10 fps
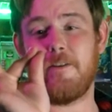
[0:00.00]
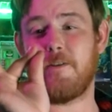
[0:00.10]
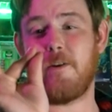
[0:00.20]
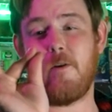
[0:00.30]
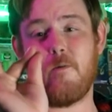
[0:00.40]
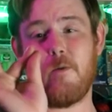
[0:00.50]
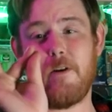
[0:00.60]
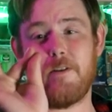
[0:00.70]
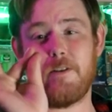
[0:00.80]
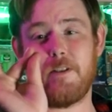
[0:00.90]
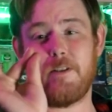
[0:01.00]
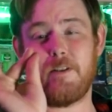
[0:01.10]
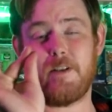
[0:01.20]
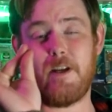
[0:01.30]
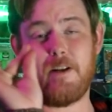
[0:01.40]
So while this
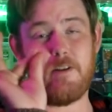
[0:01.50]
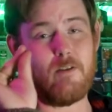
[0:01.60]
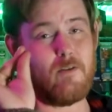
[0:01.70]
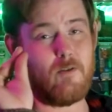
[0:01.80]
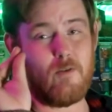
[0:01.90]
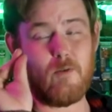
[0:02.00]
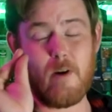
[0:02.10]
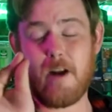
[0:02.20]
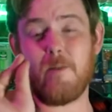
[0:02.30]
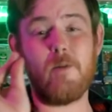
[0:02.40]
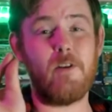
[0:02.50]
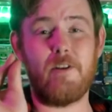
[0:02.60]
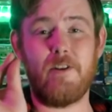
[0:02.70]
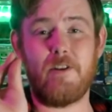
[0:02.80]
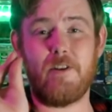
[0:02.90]
is an incredible
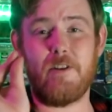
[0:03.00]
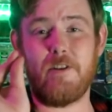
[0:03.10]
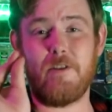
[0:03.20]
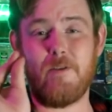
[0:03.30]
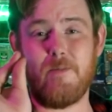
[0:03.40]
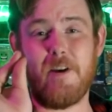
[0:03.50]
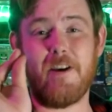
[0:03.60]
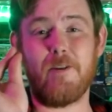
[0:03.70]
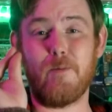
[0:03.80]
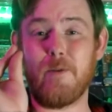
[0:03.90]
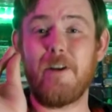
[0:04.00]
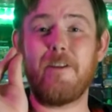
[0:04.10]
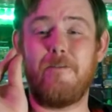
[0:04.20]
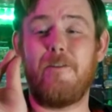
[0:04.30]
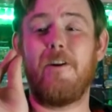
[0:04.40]
addition to this two-pack and a
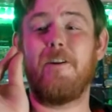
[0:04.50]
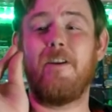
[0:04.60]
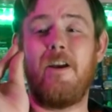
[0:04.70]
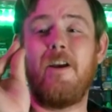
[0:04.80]
really fun,